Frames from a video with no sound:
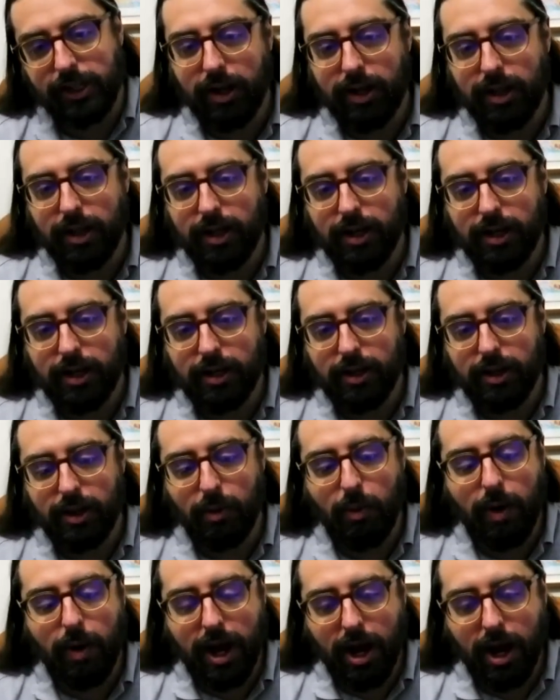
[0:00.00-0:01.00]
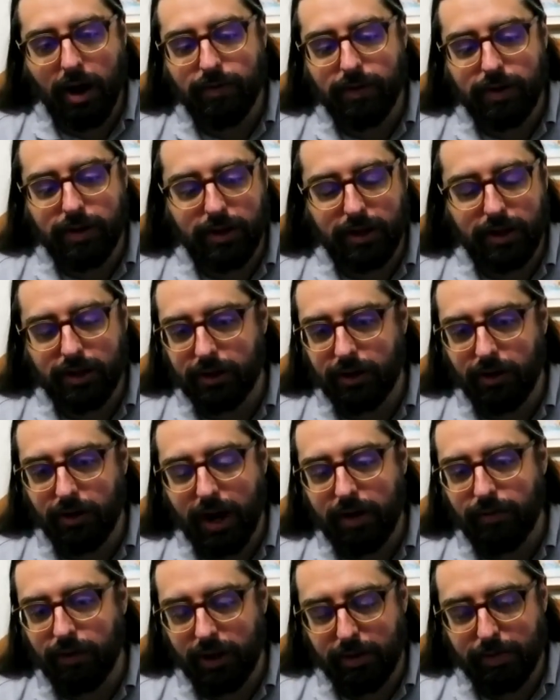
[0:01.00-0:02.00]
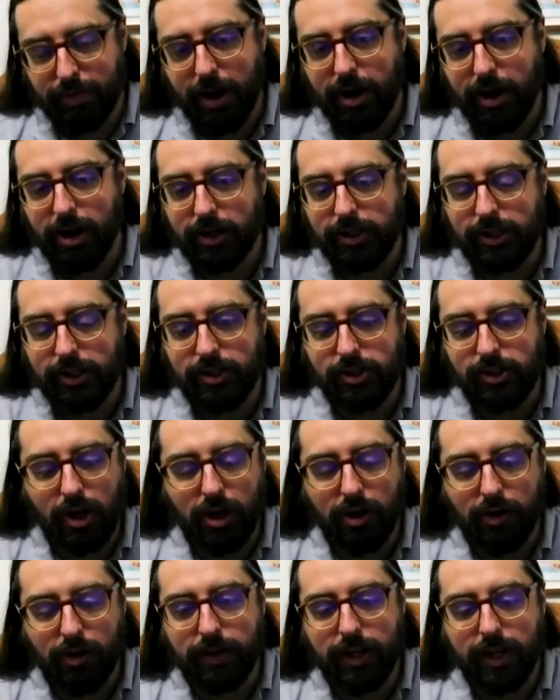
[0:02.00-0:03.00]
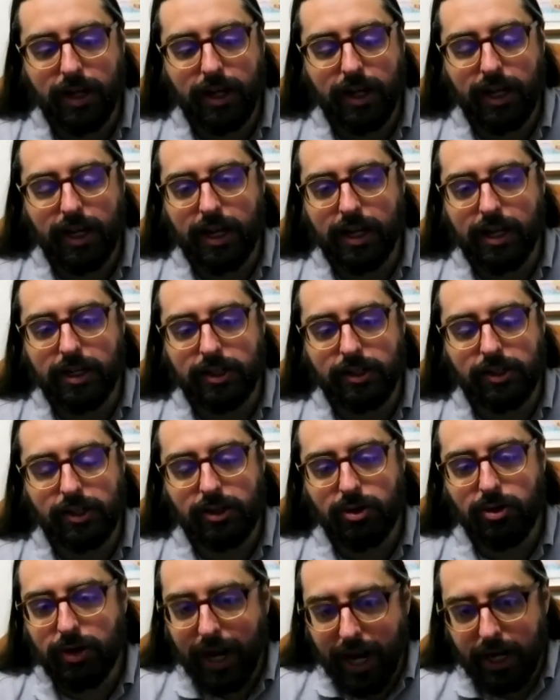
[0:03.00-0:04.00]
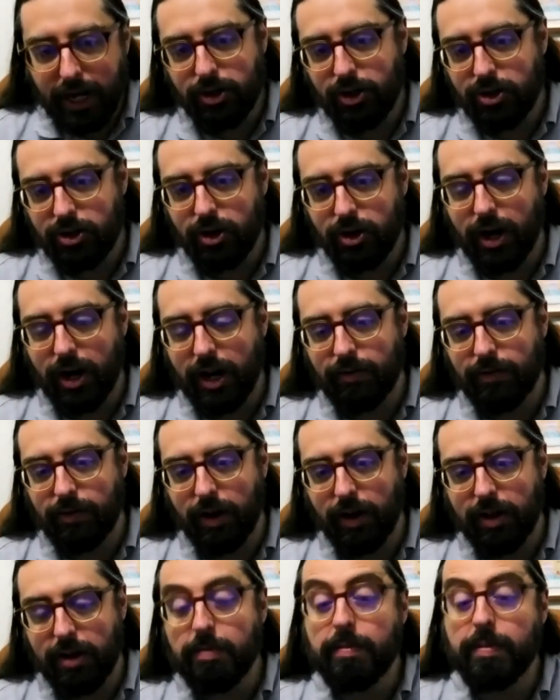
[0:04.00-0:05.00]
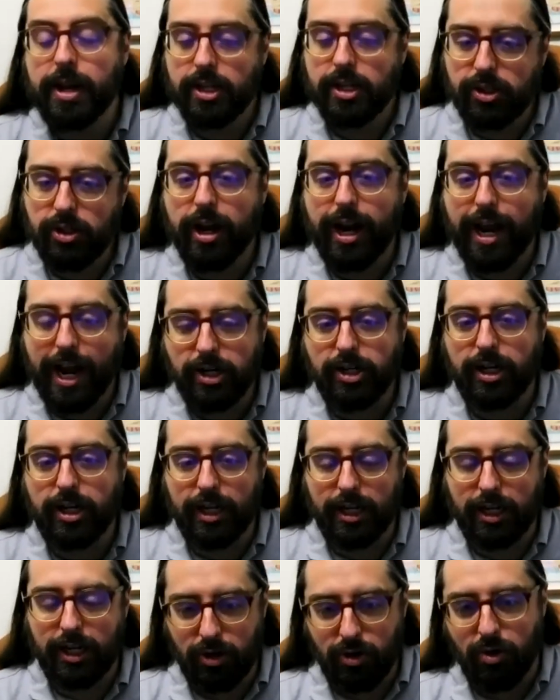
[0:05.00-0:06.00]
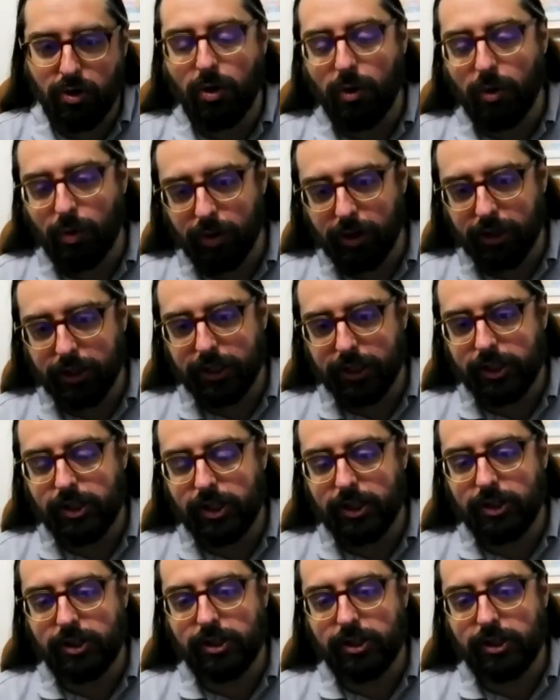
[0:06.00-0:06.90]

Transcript: And the, the way often the grandfather paradox is solved is you can shoot your grandfather, but it's not actually in your world. It's in